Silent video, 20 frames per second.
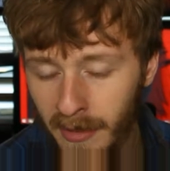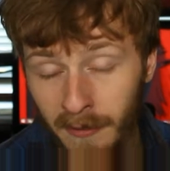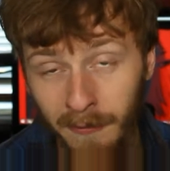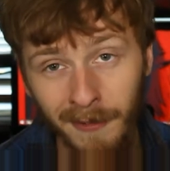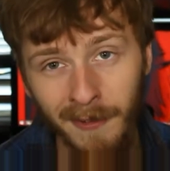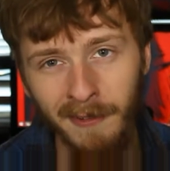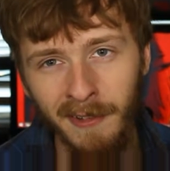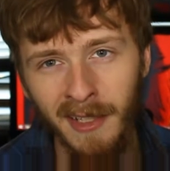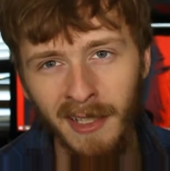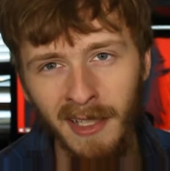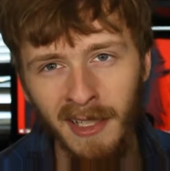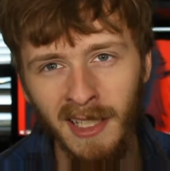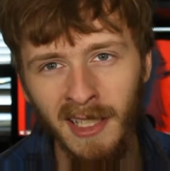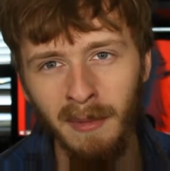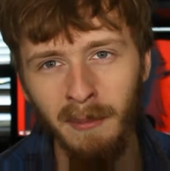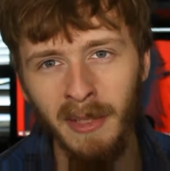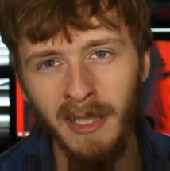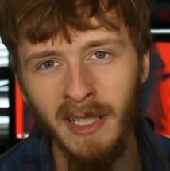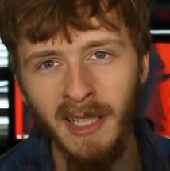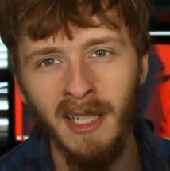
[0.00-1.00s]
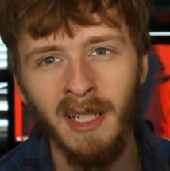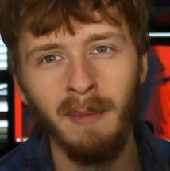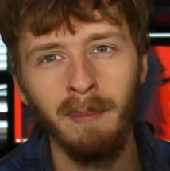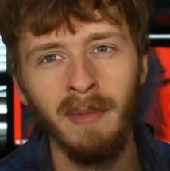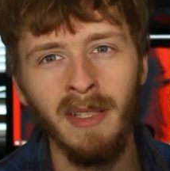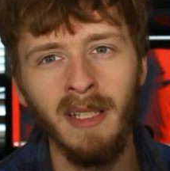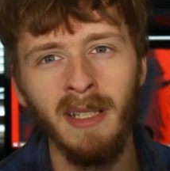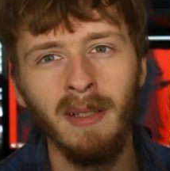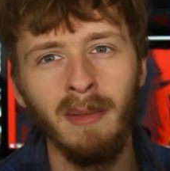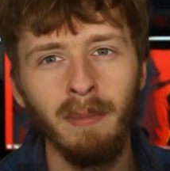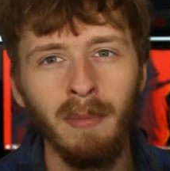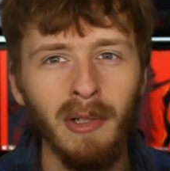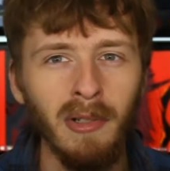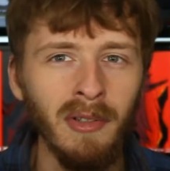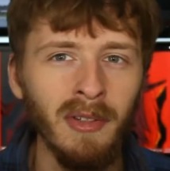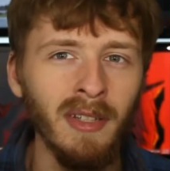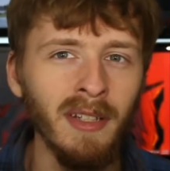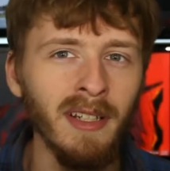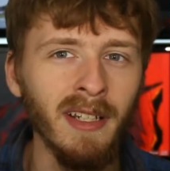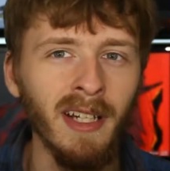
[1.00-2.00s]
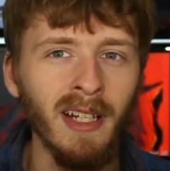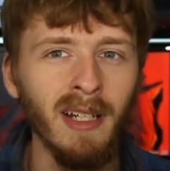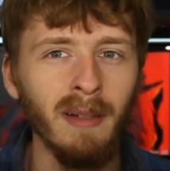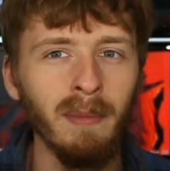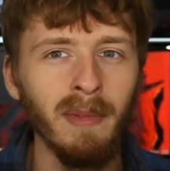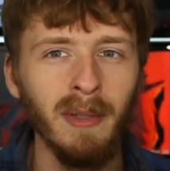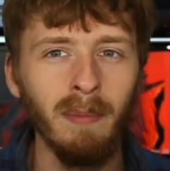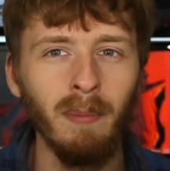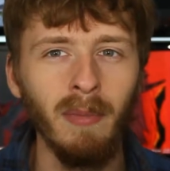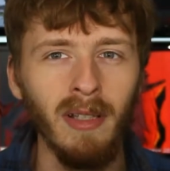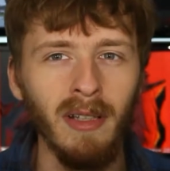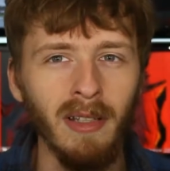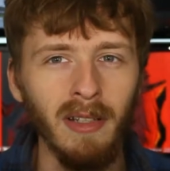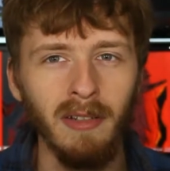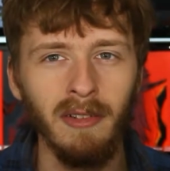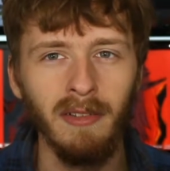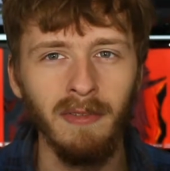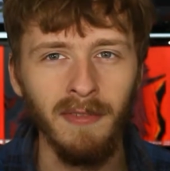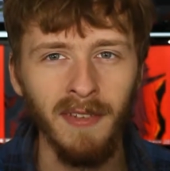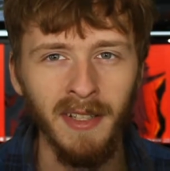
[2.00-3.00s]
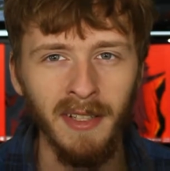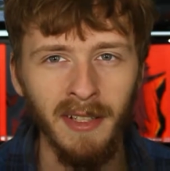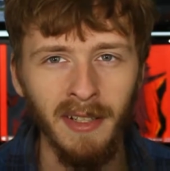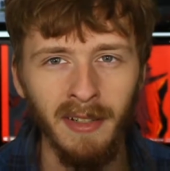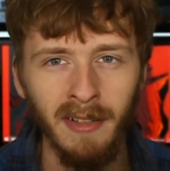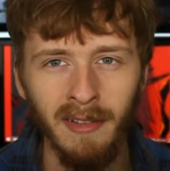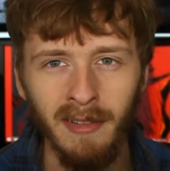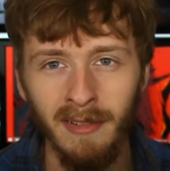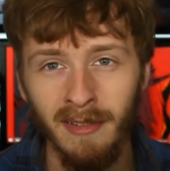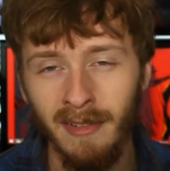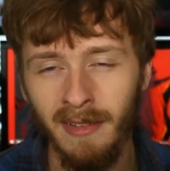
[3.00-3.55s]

if you want to keep me company, post a comment below the video.